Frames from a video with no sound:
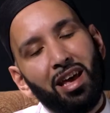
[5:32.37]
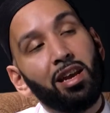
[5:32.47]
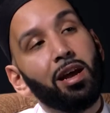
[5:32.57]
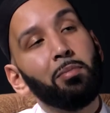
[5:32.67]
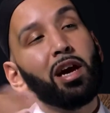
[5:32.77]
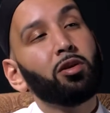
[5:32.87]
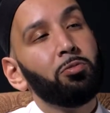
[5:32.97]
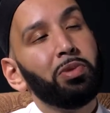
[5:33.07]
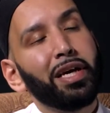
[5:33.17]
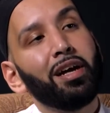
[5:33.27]
"In lam
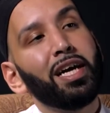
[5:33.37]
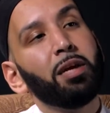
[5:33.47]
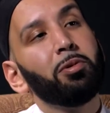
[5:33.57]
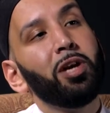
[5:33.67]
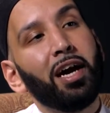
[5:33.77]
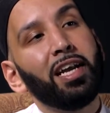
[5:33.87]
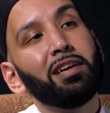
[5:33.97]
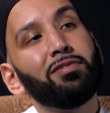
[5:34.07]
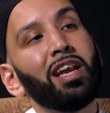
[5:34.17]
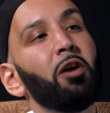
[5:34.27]
yakun bika ghadabun
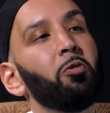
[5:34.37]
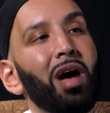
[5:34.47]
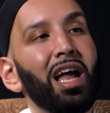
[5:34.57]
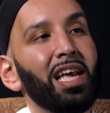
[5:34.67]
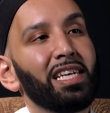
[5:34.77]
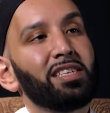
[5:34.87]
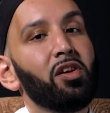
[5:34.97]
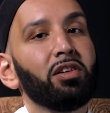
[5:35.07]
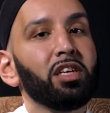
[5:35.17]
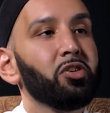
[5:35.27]
alayya fala ubali," as
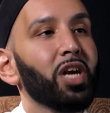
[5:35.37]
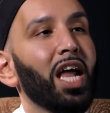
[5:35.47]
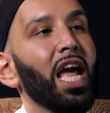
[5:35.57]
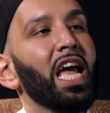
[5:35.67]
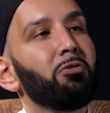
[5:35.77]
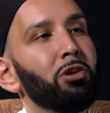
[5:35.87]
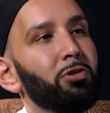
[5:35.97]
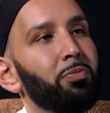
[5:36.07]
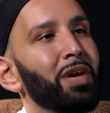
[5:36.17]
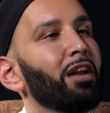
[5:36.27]
long as you're not angry
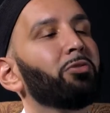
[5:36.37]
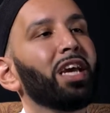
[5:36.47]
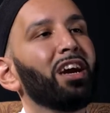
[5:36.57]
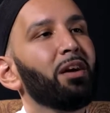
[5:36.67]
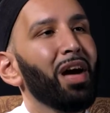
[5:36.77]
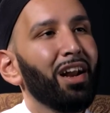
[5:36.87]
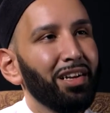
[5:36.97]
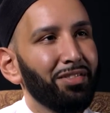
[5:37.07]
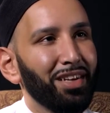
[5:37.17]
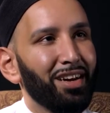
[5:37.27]
with me, I don't care about
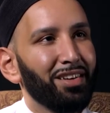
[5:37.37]
anything